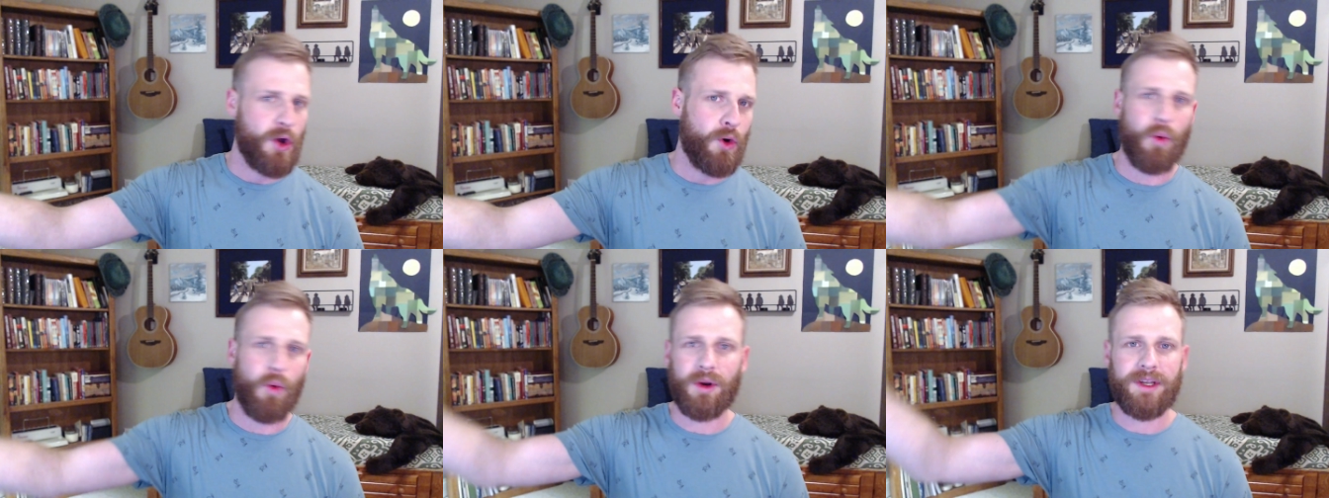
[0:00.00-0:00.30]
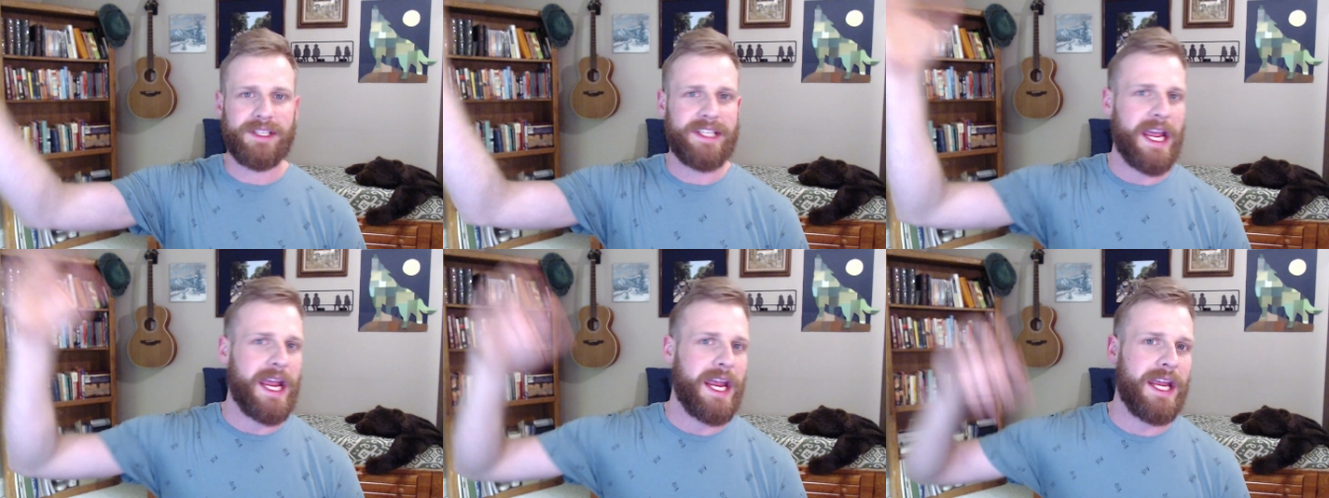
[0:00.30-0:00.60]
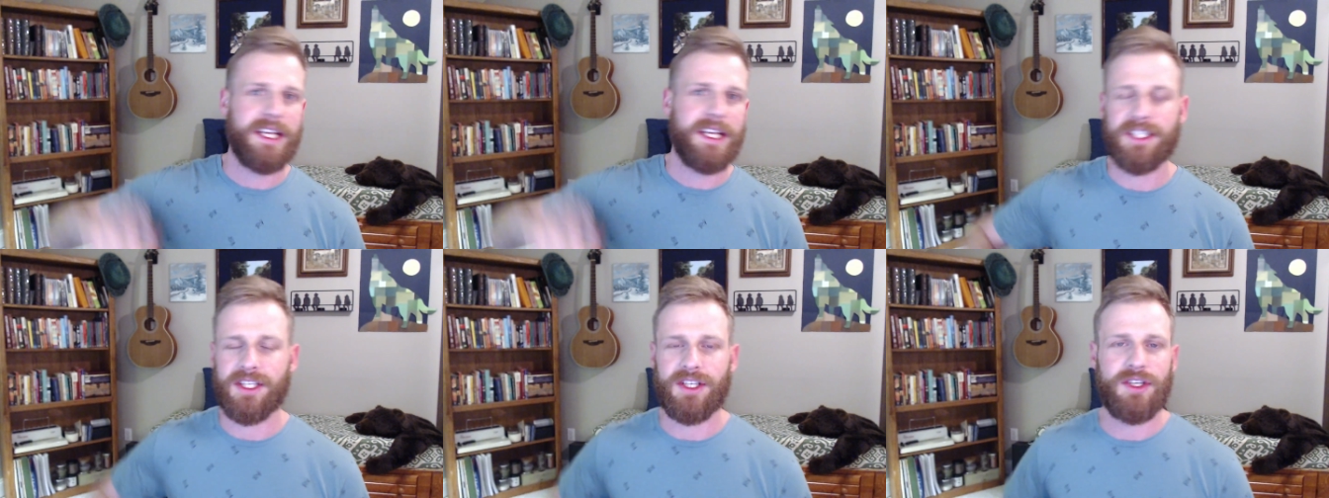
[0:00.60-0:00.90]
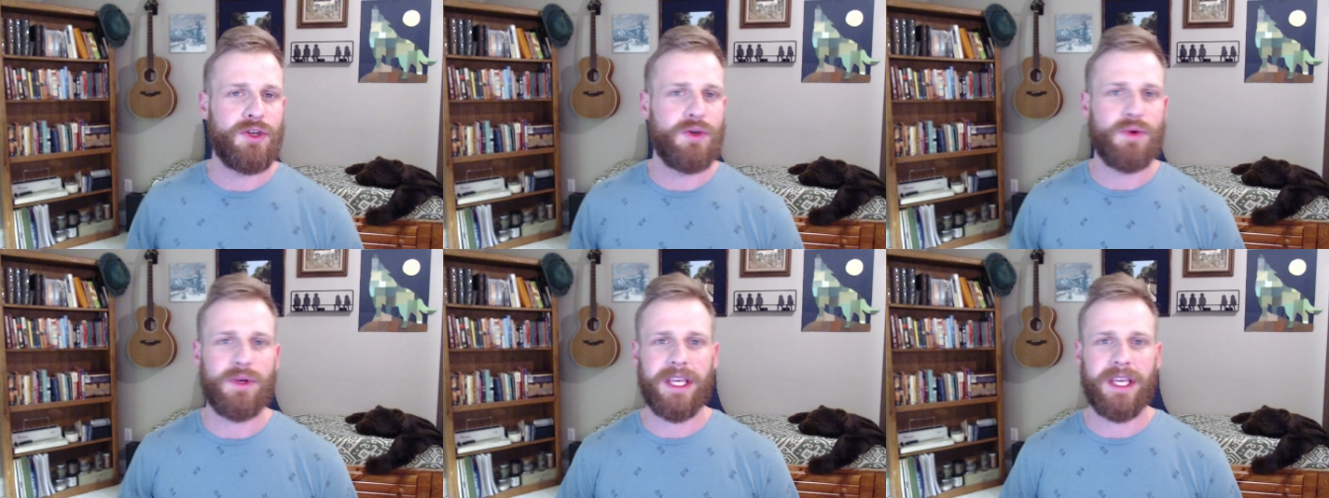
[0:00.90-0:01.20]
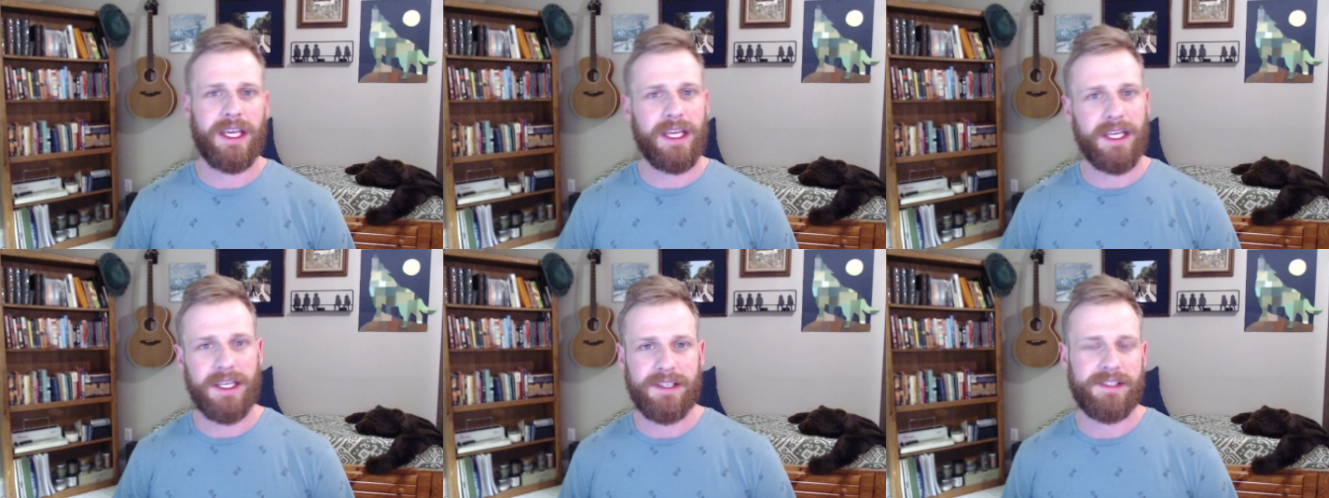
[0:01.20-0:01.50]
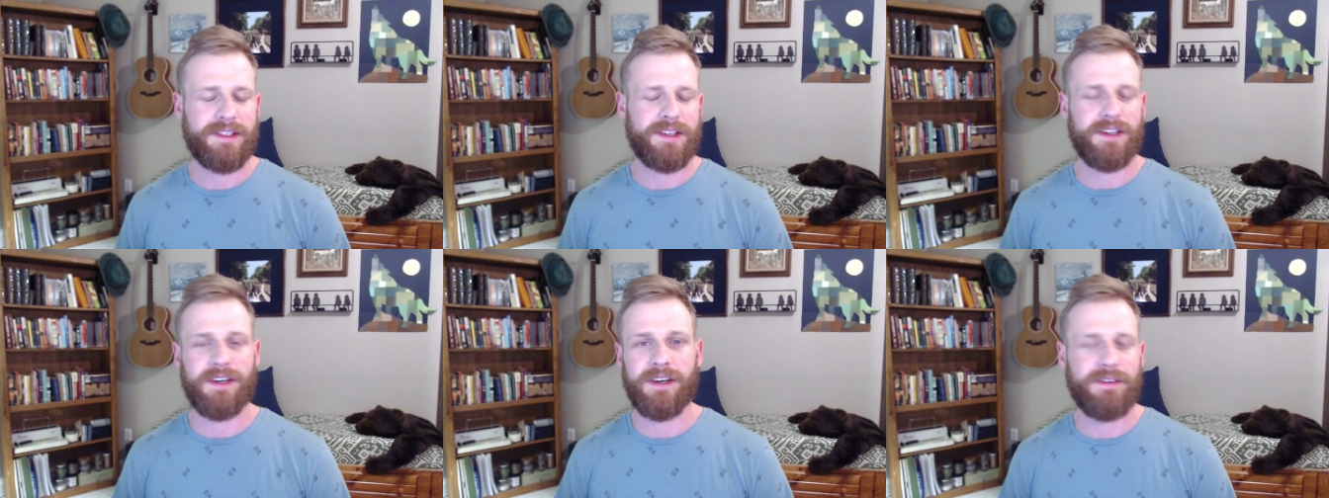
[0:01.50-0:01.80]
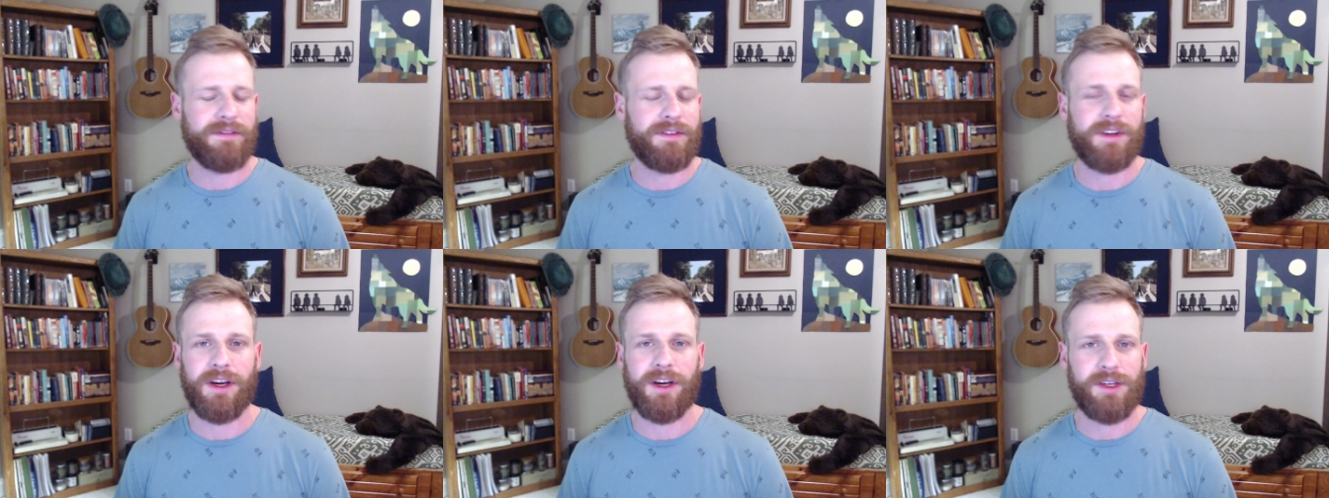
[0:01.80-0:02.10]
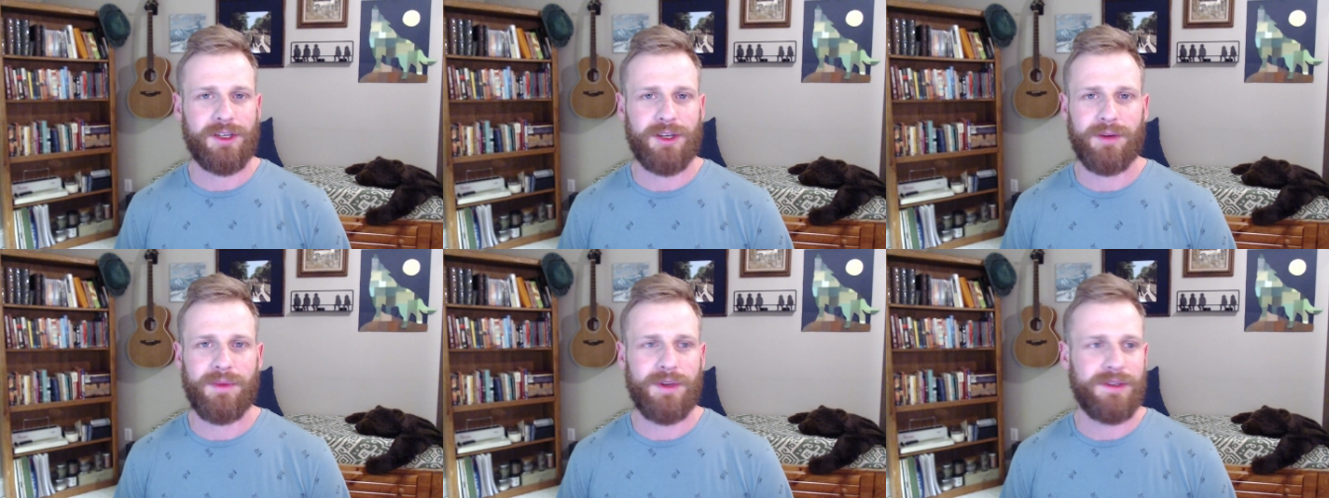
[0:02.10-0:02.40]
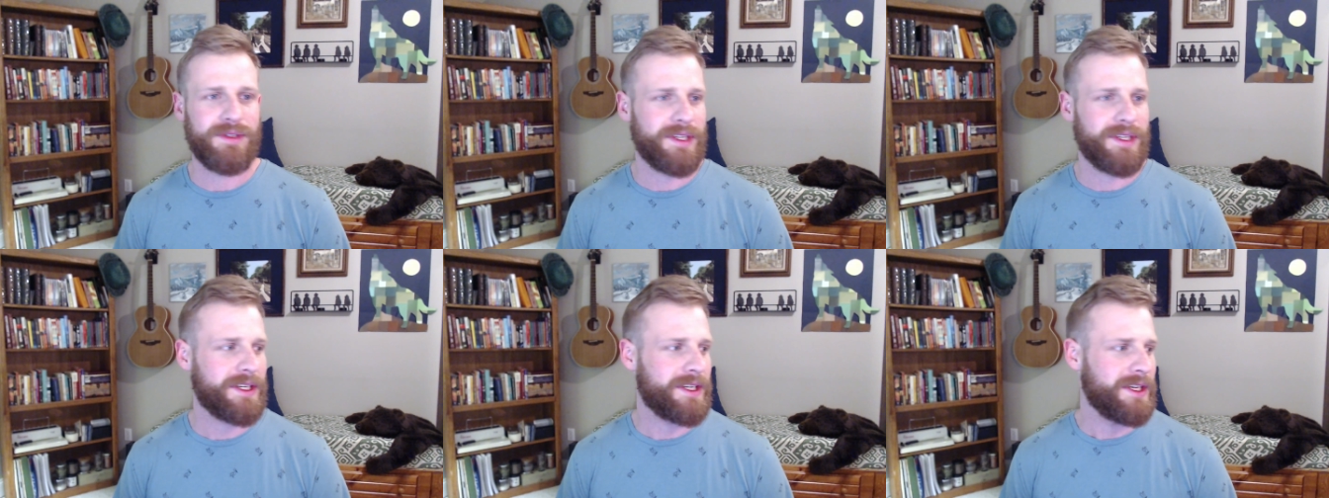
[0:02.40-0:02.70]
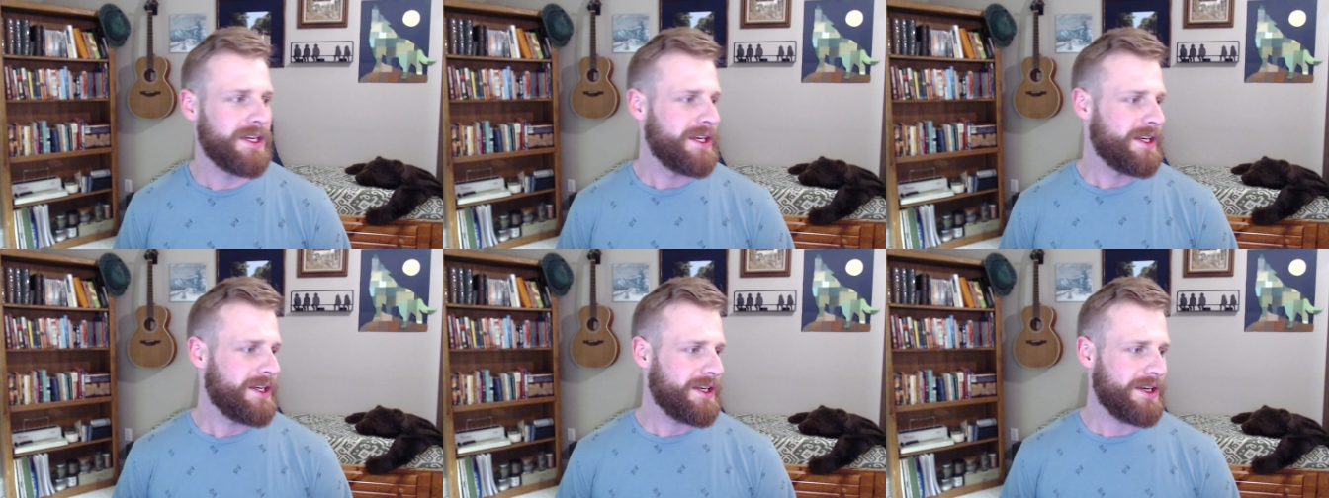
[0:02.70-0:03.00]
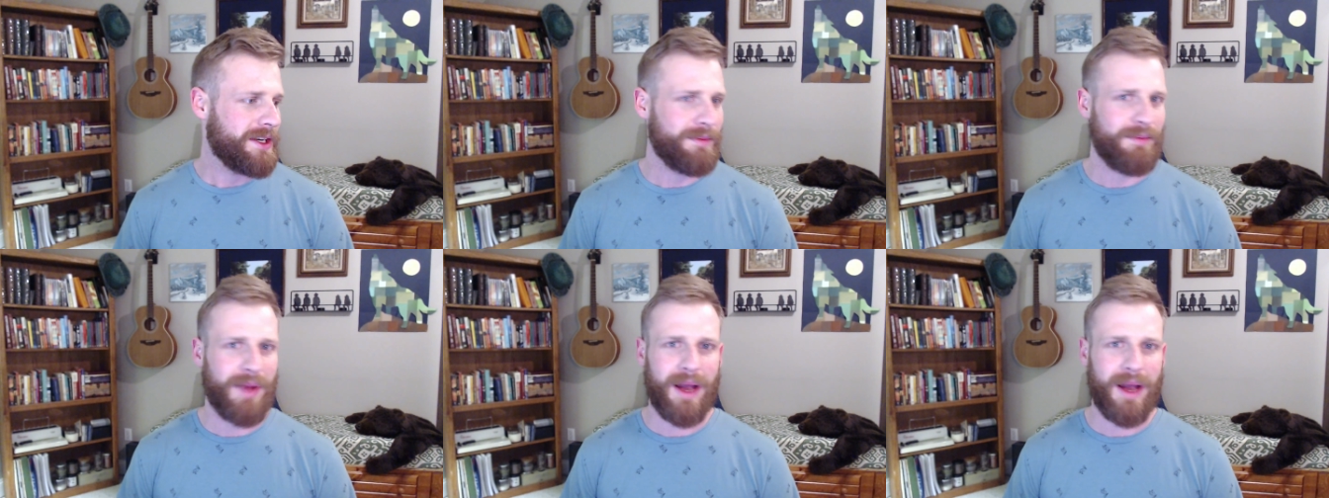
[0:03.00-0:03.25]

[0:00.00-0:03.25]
ordained new kings of country music um,